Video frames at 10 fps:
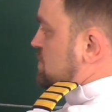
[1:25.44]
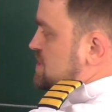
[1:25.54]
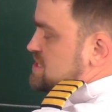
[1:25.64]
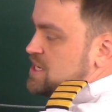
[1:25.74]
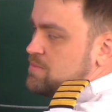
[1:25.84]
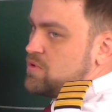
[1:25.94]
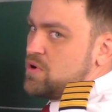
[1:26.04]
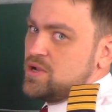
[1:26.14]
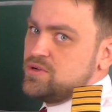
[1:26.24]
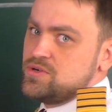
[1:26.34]
the same
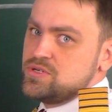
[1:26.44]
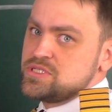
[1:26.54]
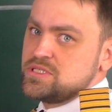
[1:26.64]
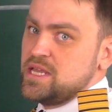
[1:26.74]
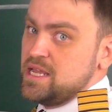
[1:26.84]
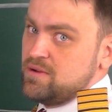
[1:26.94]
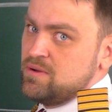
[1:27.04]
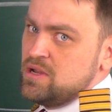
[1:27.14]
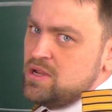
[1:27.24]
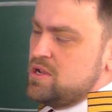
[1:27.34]
rudders, the
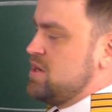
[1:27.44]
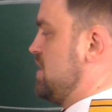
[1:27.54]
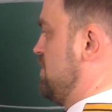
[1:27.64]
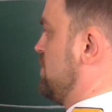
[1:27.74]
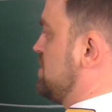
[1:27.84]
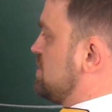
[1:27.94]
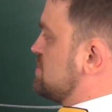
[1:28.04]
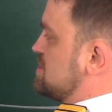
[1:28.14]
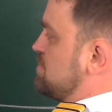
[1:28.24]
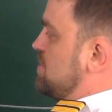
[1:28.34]

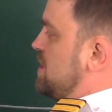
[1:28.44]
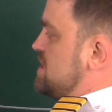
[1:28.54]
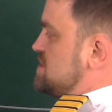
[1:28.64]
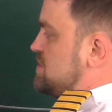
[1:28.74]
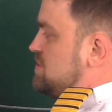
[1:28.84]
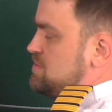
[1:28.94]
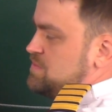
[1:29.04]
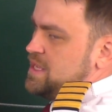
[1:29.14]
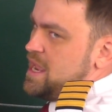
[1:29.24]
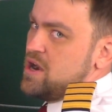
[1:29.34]
vertical stabilizer,
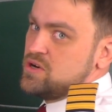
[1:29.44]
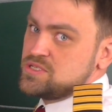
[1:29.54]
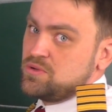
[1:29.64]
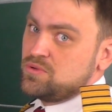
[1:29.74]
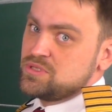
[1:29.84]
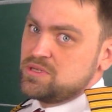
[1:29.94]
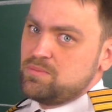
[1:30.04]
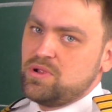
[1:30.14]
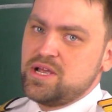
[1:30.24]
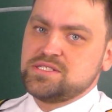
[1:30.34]
the horizontal
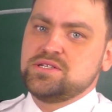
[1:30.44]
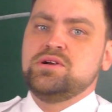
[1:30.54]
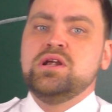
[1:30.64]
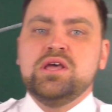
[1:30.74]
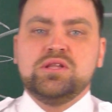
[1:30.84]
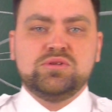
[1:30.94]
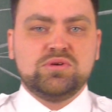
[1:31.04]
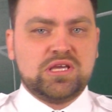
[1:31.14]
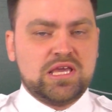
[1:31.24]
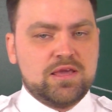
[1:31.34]
stabilizer to
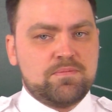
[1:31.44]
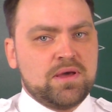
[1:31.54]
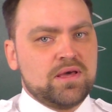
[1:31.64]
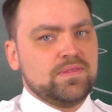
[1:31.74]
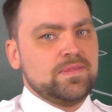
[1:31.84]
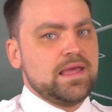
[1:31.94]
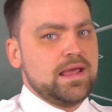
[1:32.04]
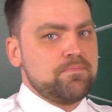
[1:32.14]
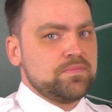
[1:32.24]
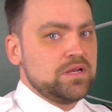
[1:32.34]
keep
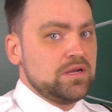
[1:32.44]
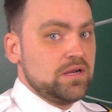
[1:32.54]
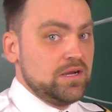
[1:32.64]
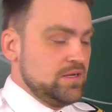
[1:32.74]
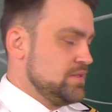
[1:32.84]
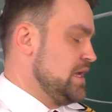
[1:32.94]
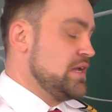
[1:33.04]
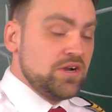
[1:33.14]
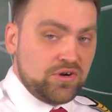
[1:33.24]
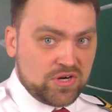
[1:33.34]
the
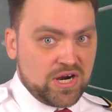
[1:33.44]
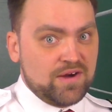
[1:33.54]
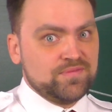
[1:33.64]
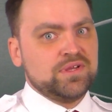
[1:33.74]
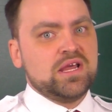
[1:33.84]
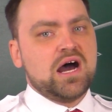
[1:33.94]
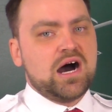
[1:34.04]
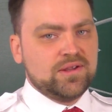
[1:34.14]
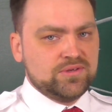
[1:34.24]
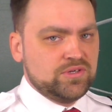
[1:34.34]
aircraft
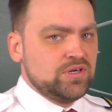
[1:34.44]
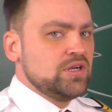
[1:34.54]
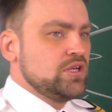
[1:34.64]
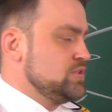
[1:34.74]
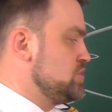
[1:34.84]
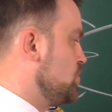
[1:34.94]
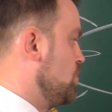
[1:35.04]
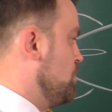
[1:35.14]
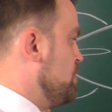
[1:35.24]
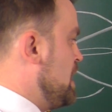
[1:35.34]
under
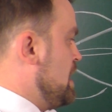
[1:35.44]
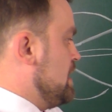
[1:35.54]
control.